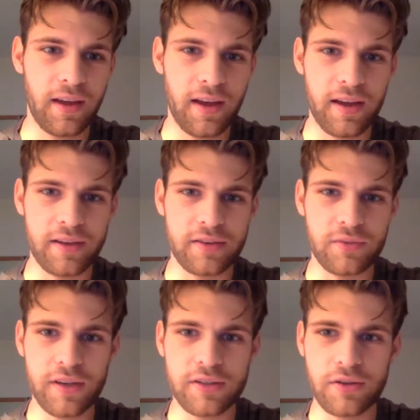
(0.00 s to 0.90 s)
And
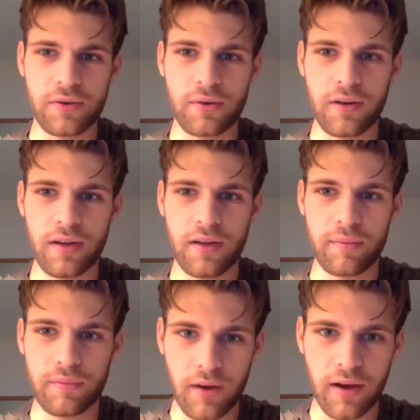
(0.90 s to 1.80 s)
we do
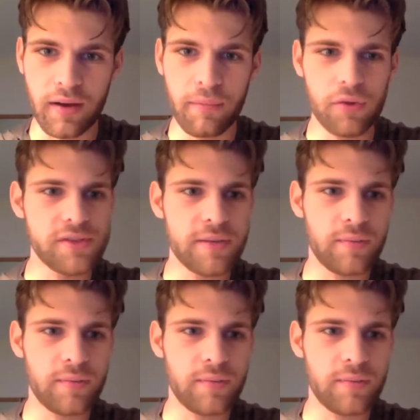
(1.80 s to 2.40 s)
mostly